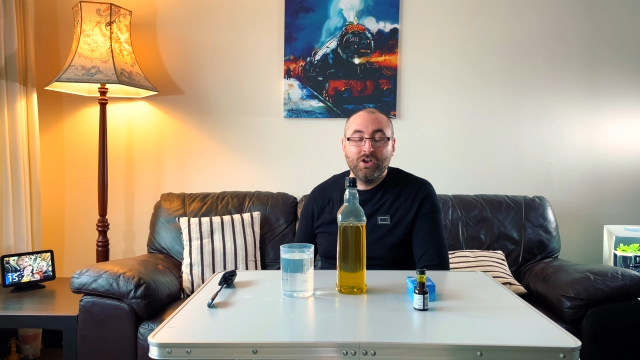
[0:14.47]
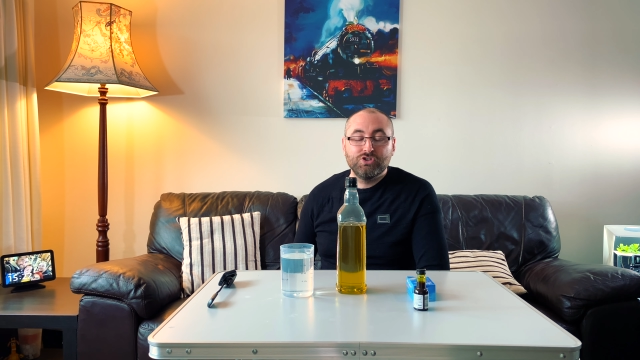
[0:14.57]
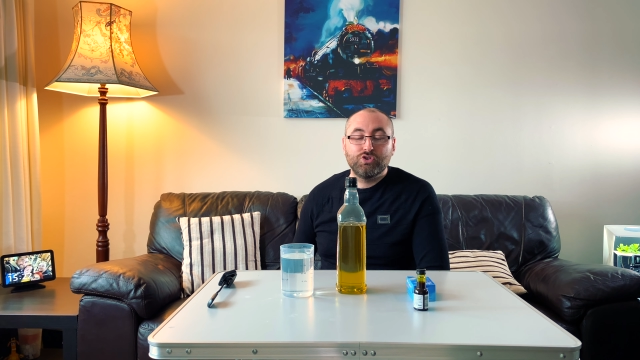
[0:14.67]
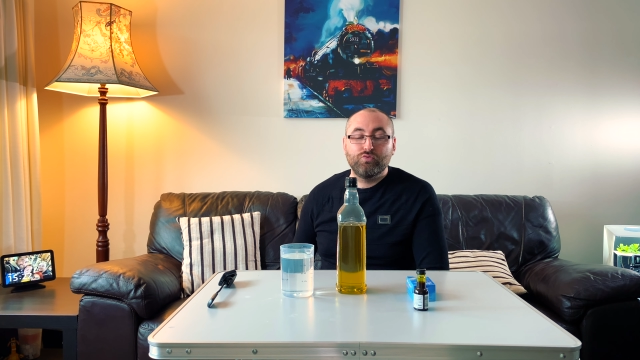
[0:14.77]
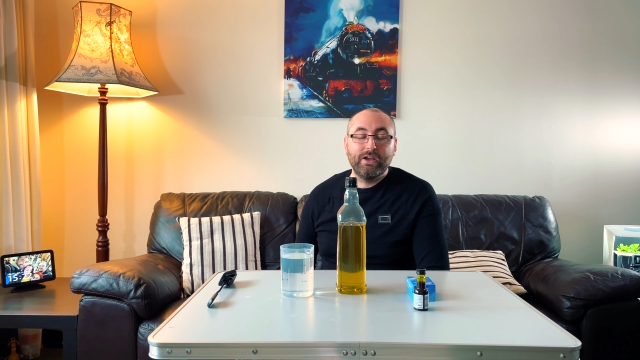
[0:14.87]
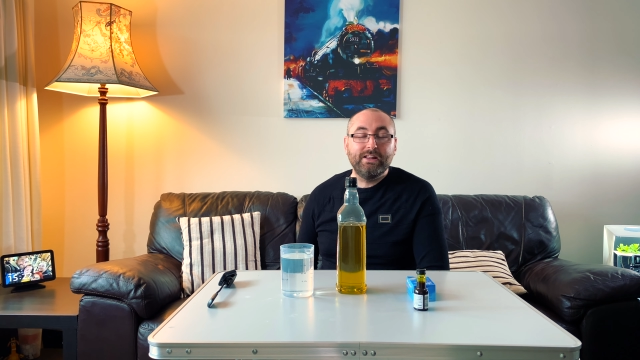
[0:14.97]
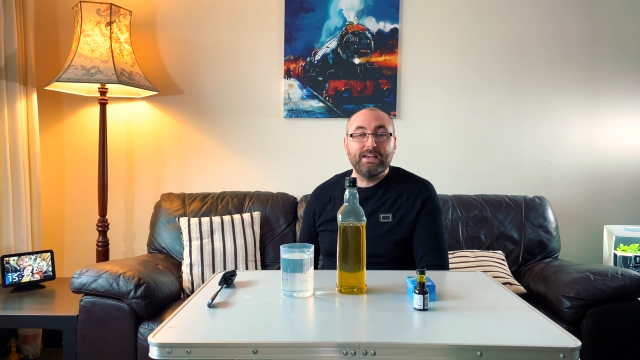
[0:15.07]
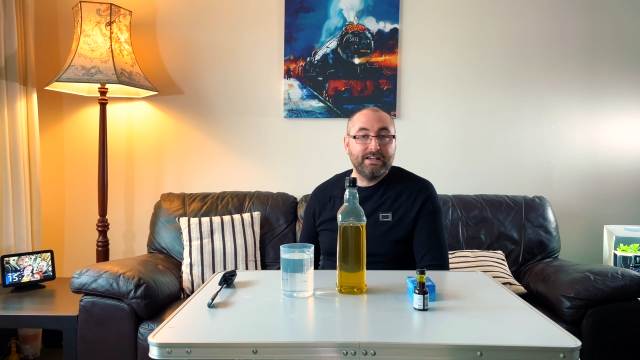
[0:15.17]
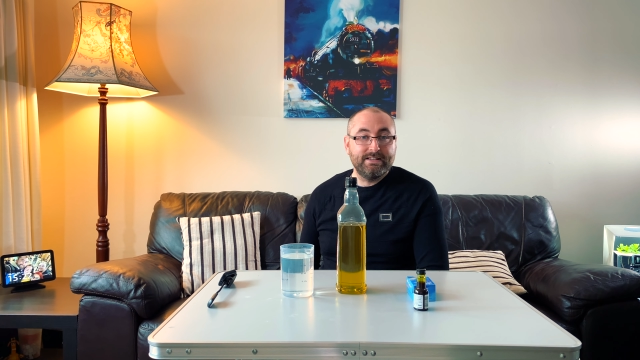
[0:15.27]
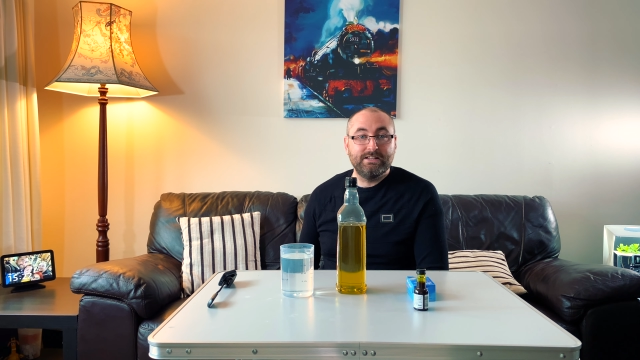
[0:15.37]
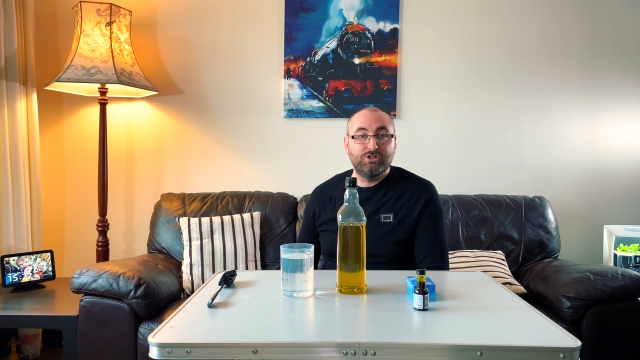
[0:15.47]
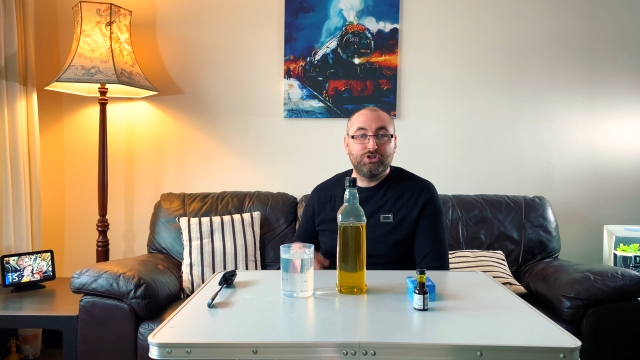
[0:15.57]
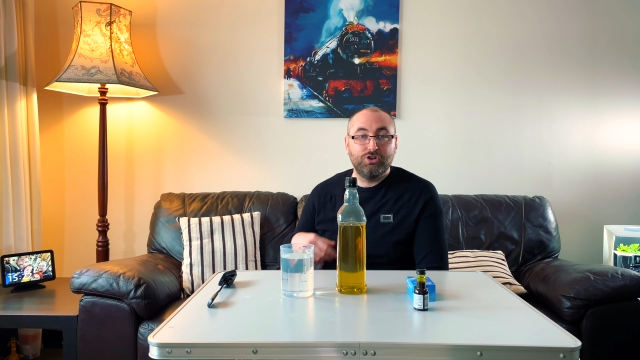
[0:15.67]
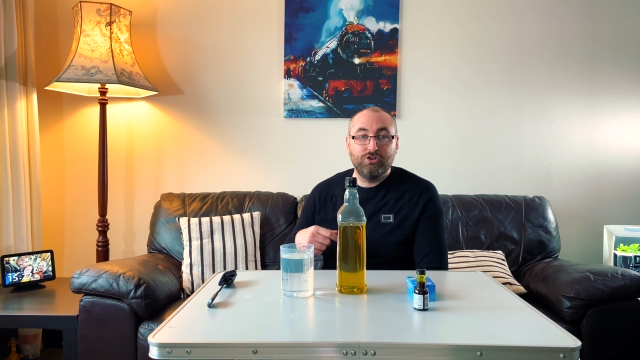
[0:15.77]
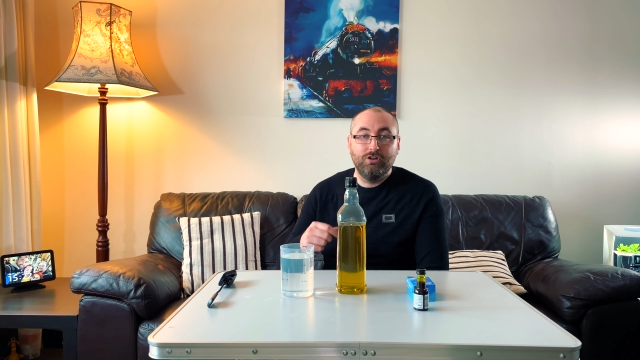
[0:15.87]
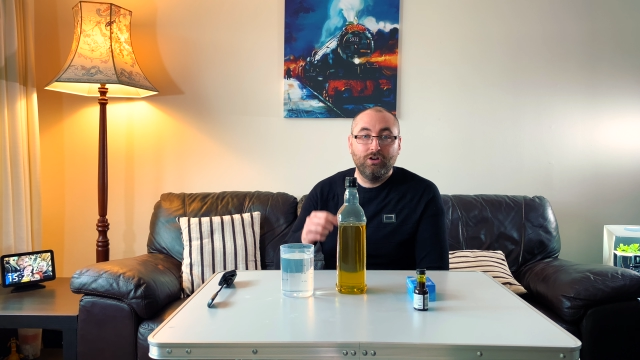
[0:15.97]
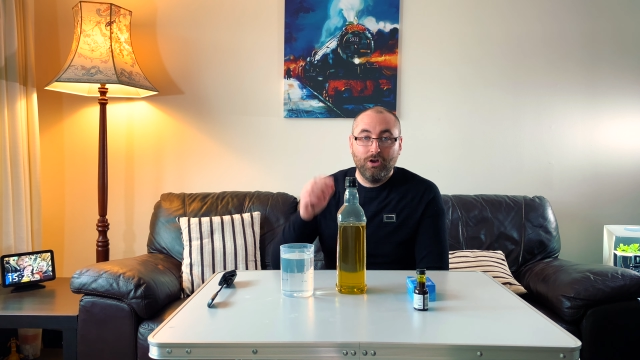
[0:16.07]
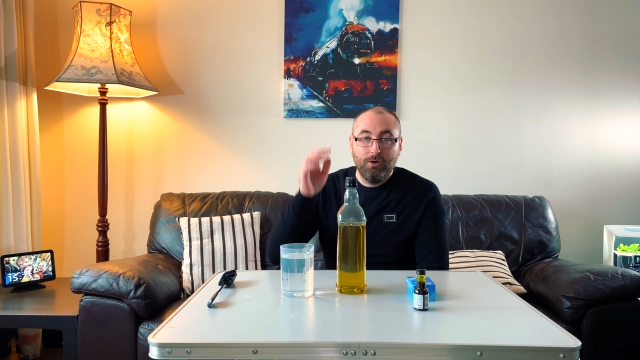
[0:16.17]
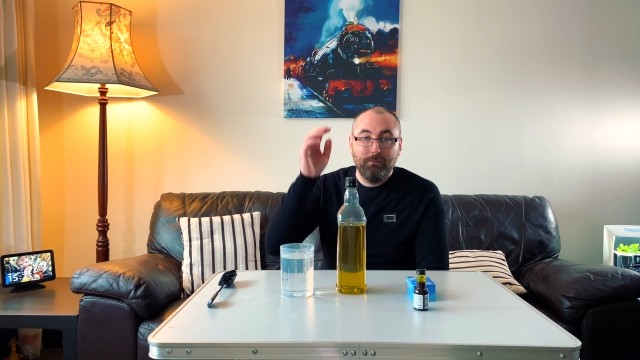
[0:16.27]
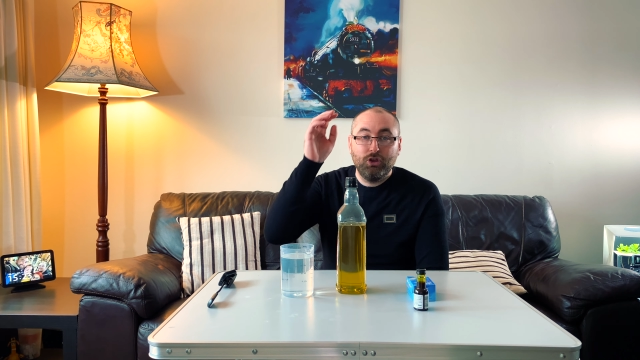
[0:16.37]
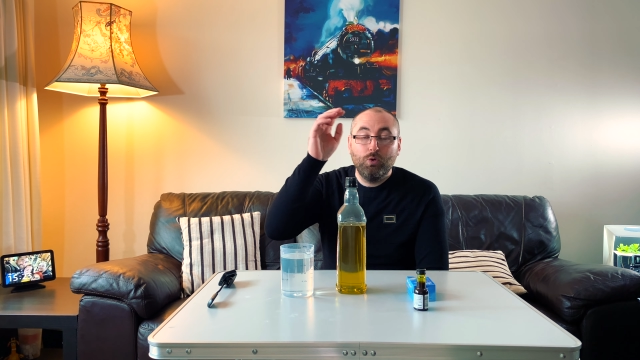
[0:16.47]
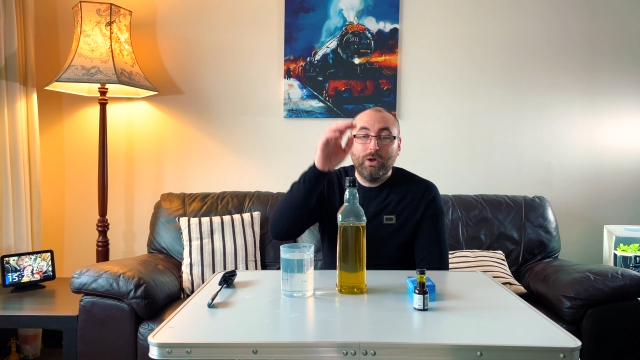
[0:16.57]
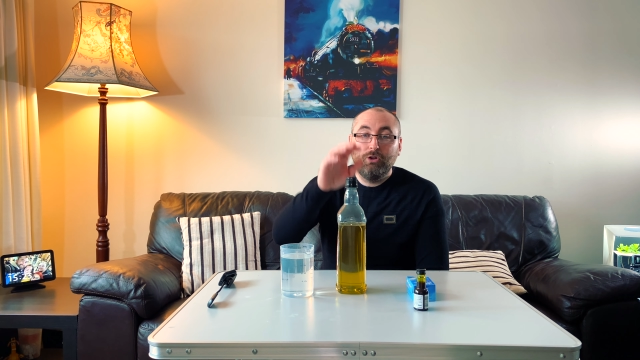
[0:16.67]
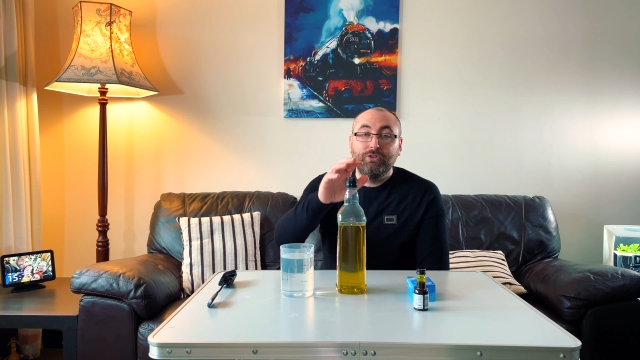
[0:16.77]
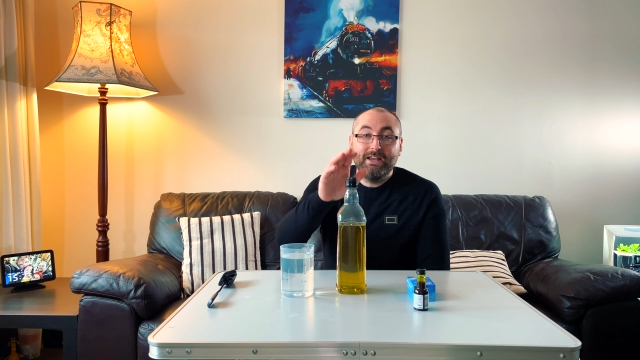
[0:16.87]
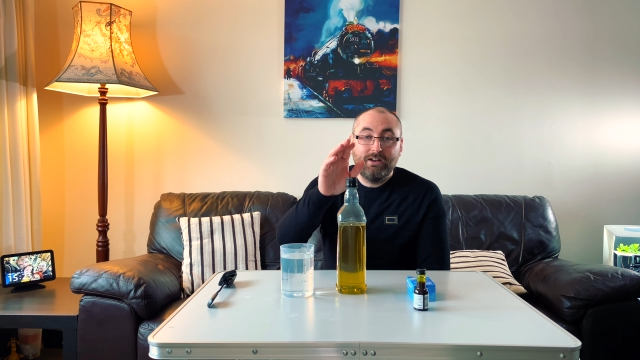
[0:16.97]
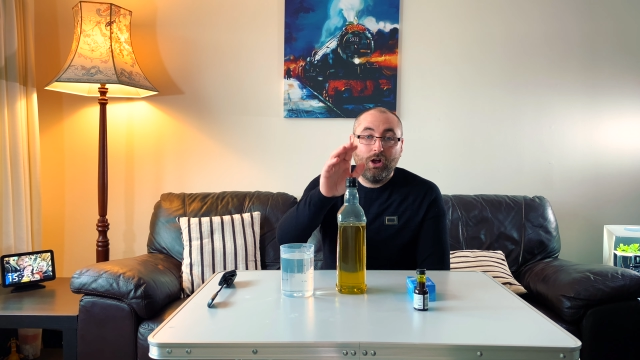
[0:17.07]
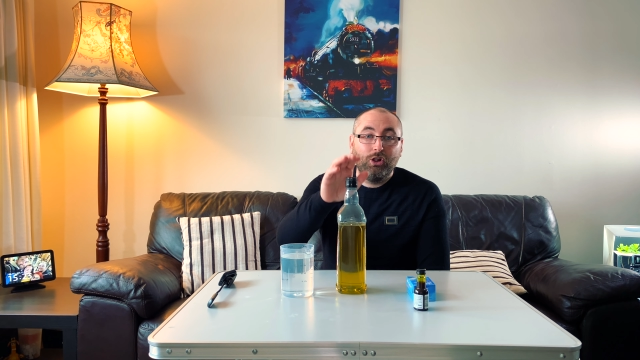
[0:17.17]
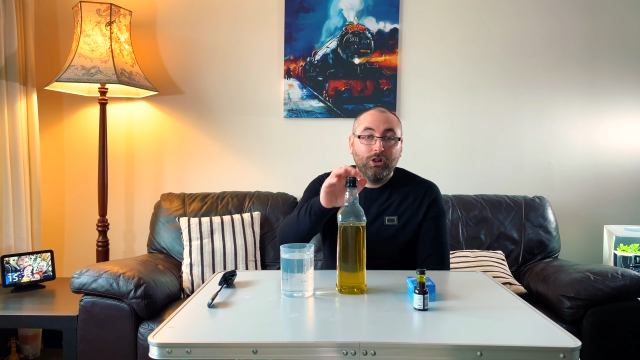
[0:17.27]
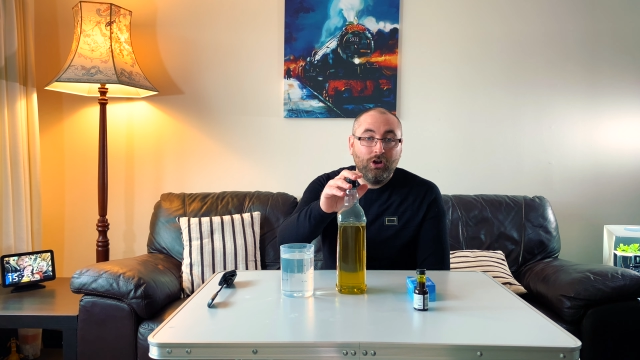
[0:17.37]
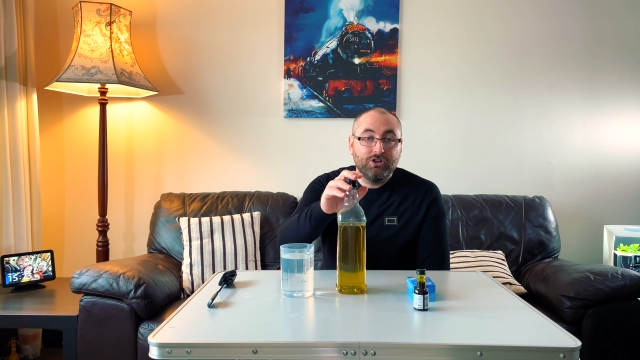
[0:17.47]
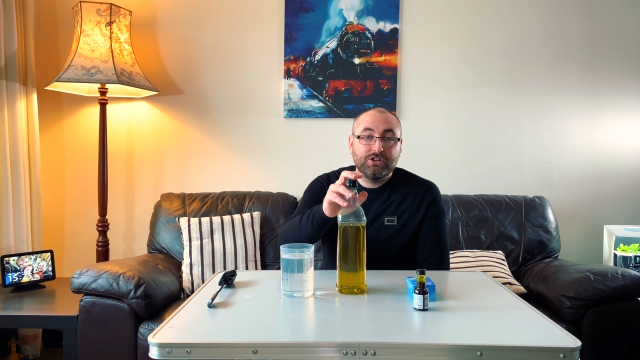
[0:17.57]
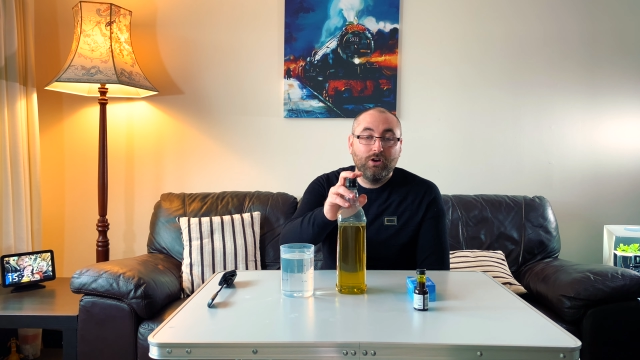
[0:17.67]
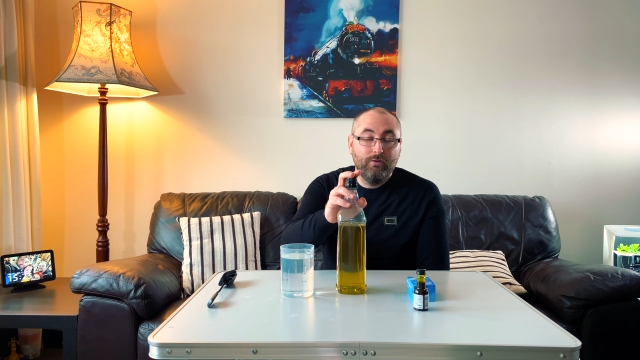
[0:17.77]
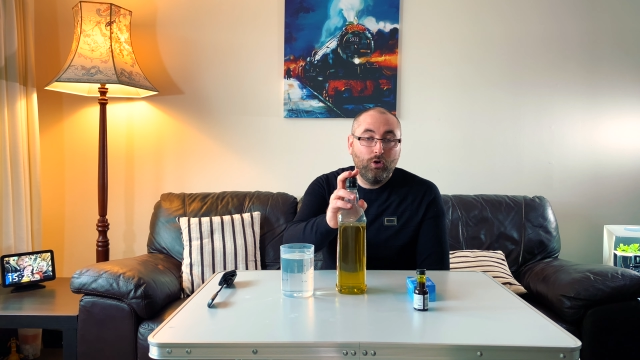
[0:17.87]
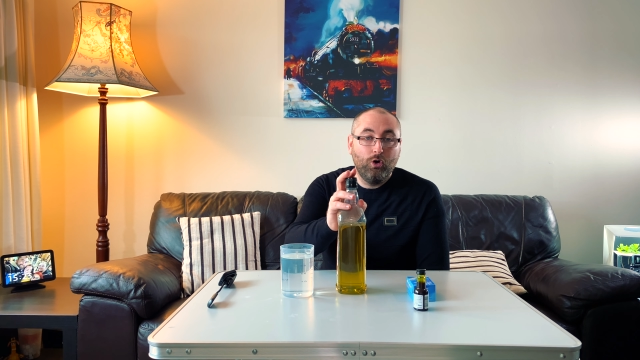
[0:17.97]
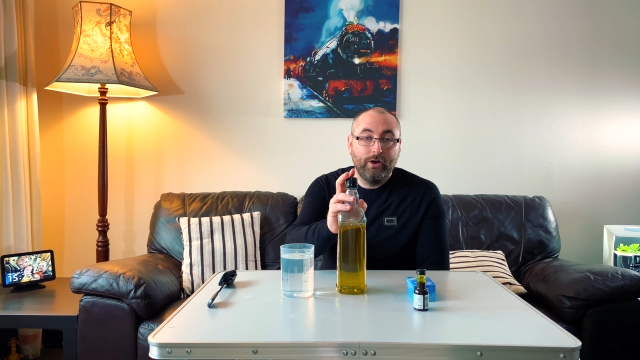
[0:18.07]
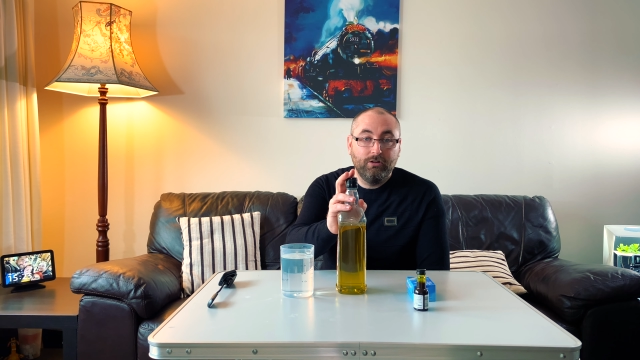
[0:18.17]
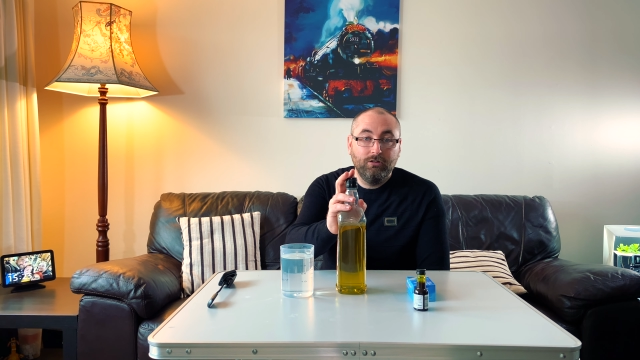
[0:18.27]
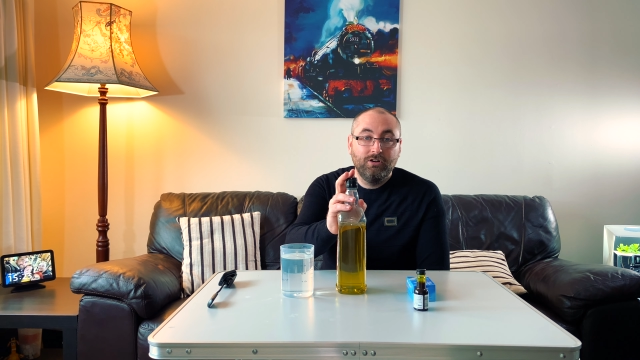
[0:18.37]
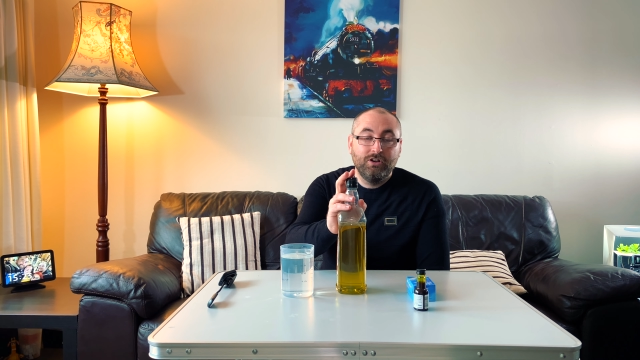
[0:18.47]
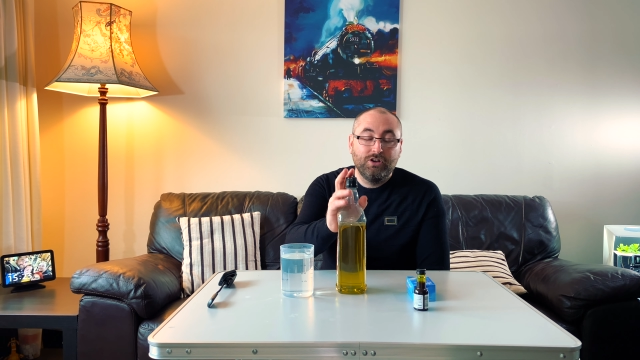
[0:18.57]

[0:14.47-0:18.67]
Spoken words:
So really easy to do, but you will need a lot of oil.